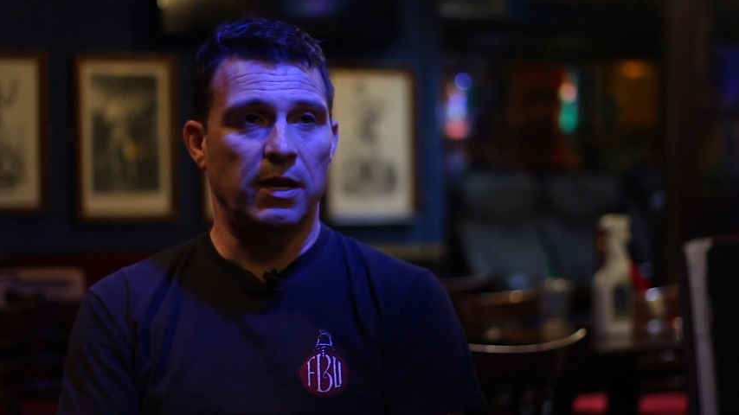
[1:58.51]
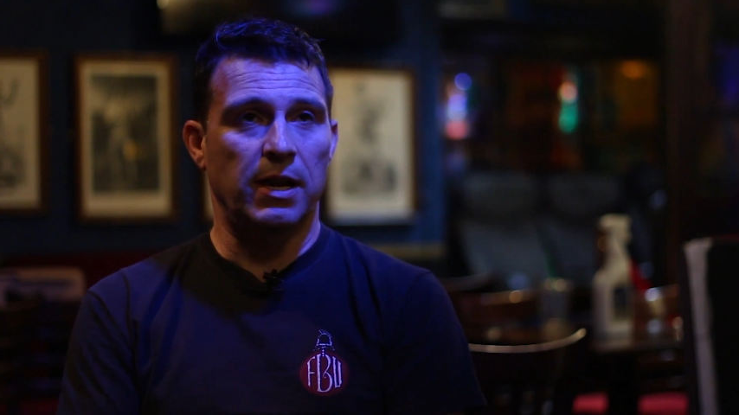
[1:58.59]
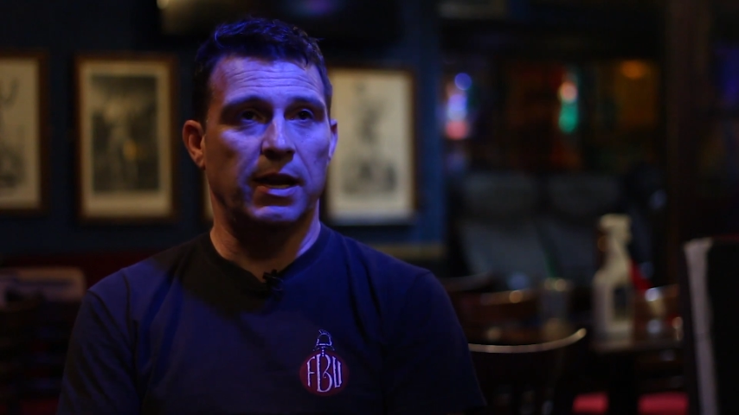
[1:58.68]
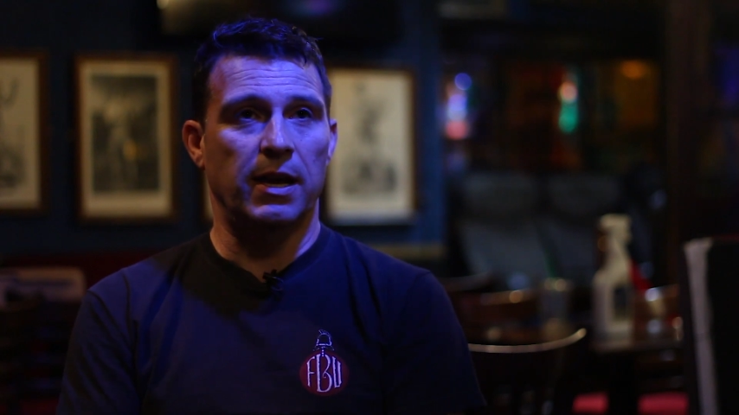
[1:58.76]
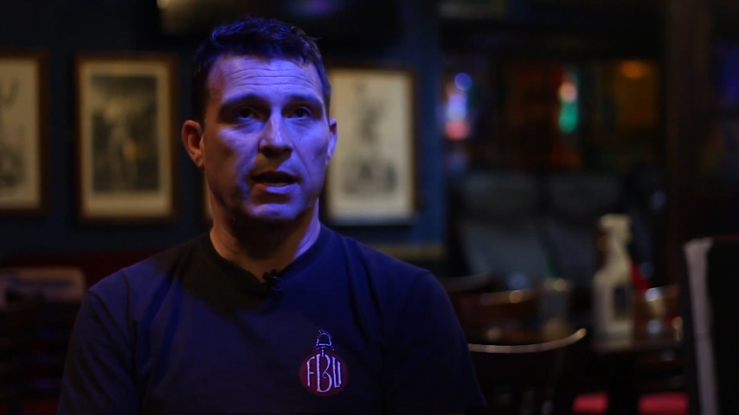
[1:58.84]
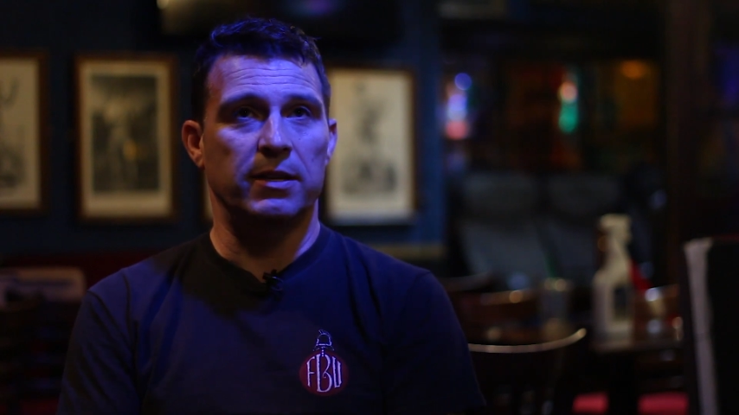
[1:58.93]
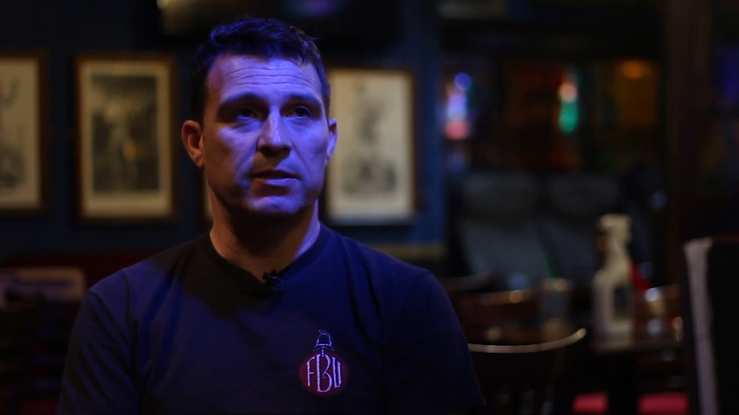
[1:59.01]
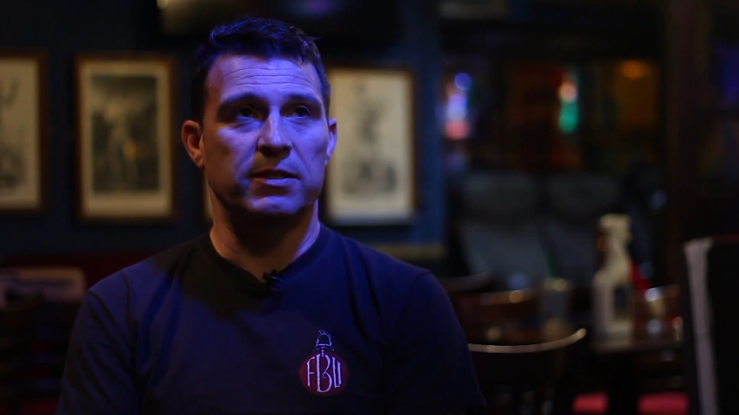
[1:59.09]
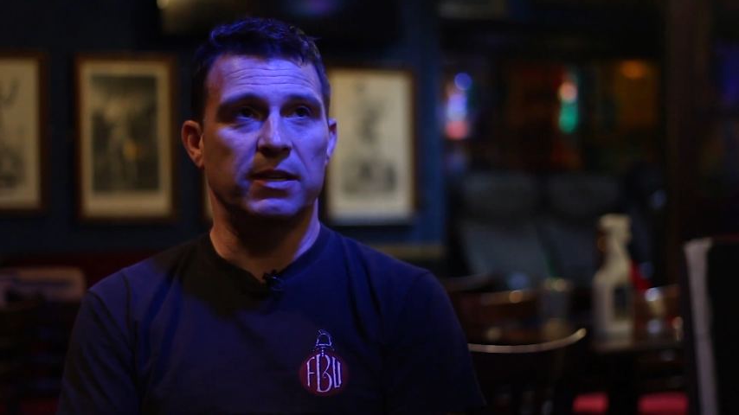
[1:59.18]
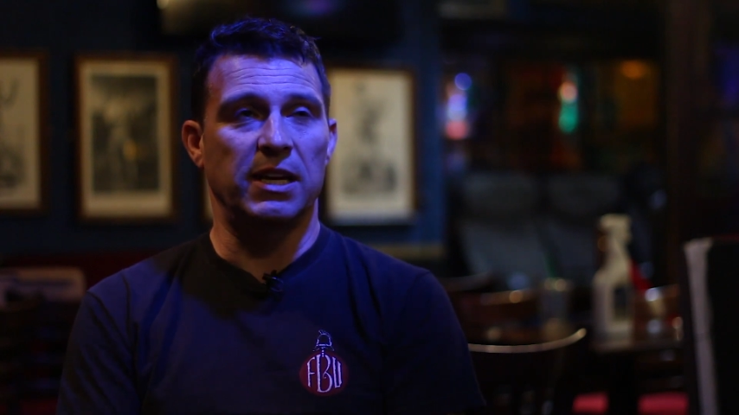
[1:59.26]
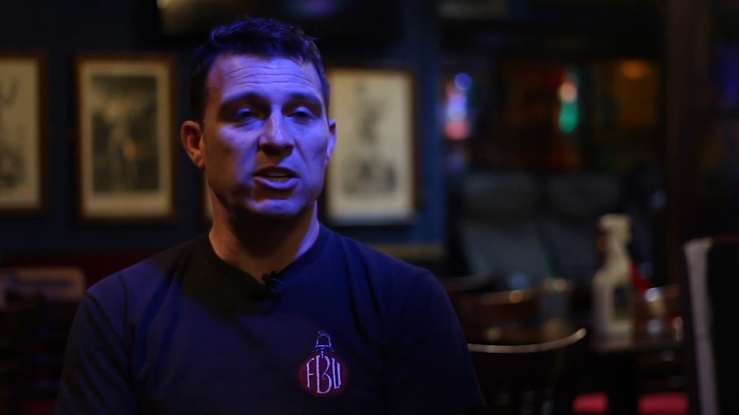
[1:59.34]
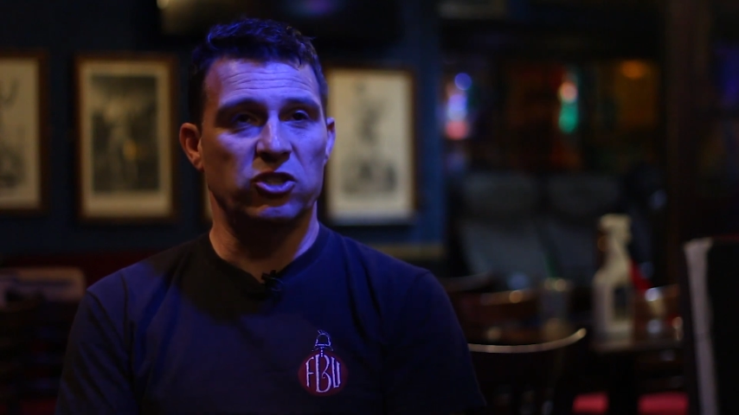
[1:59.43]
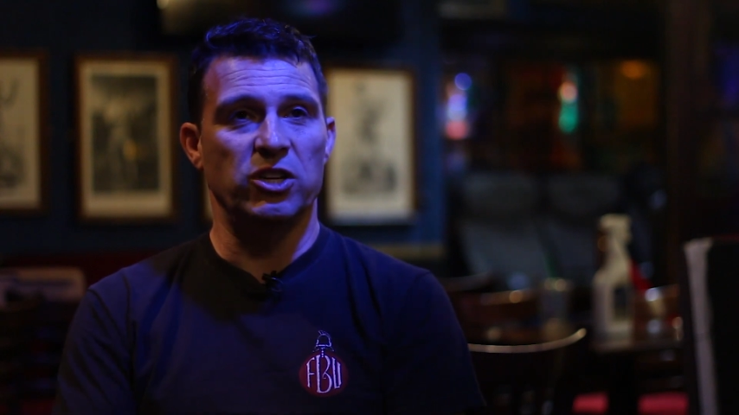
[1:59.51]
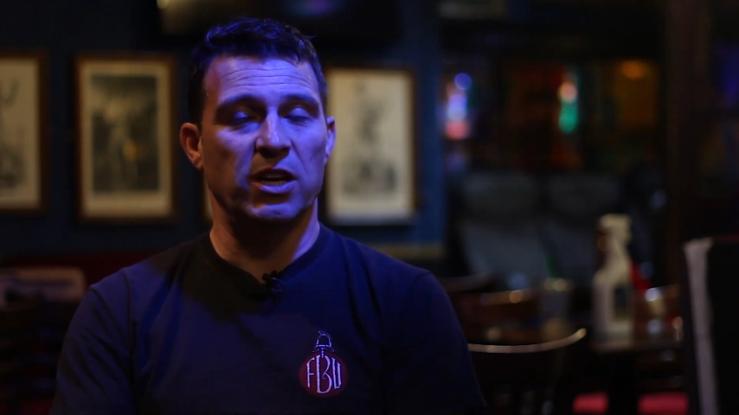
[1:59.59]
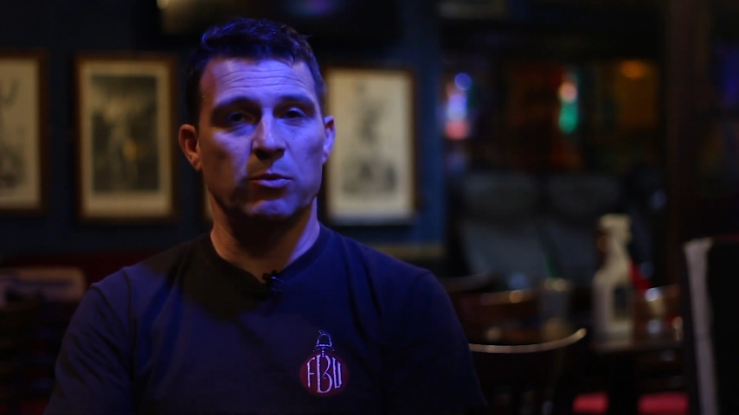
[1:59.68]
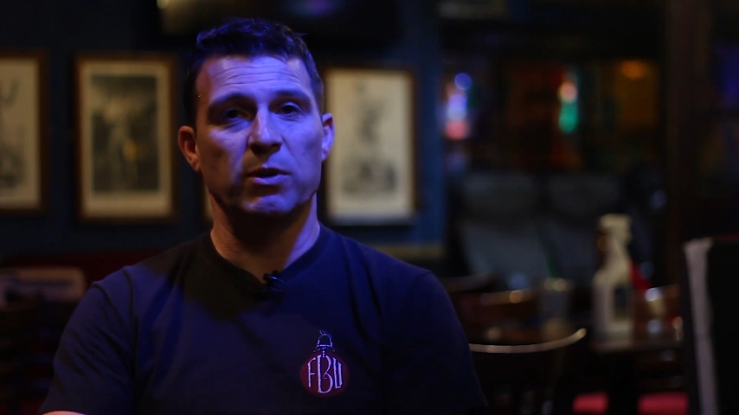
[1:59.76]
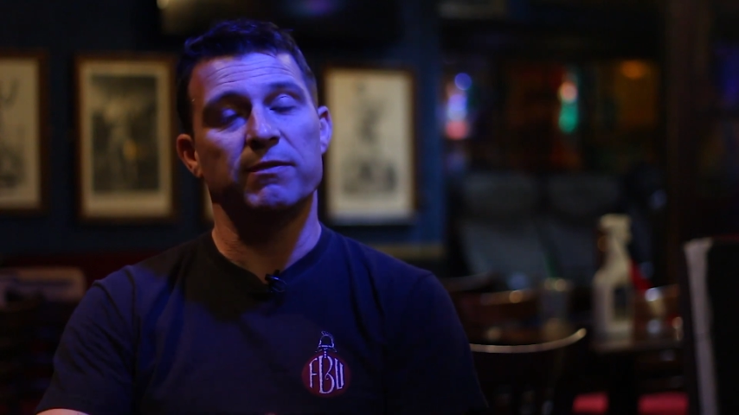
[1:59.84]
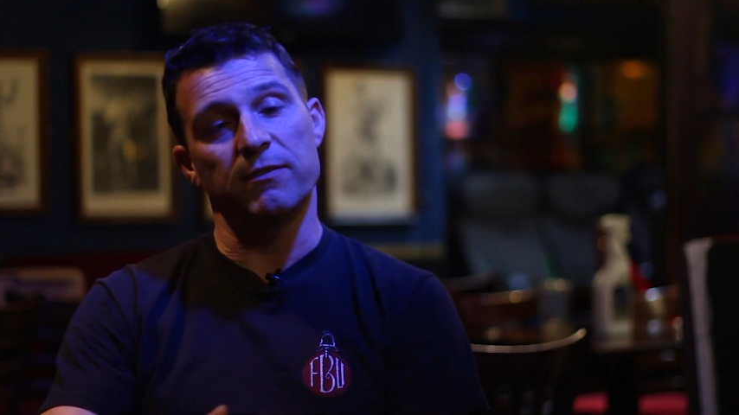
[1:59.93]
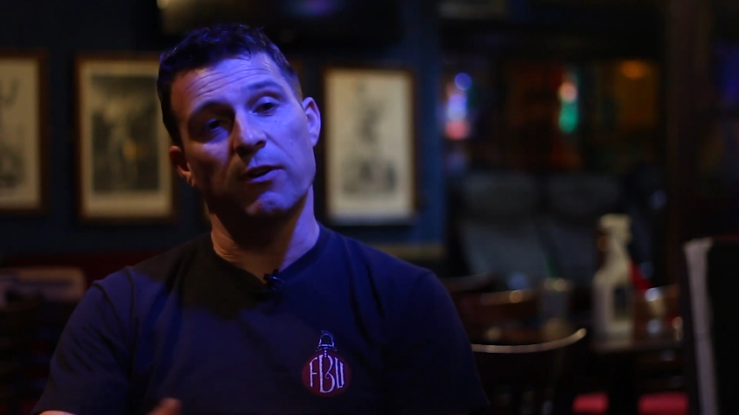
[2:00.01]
and each year we've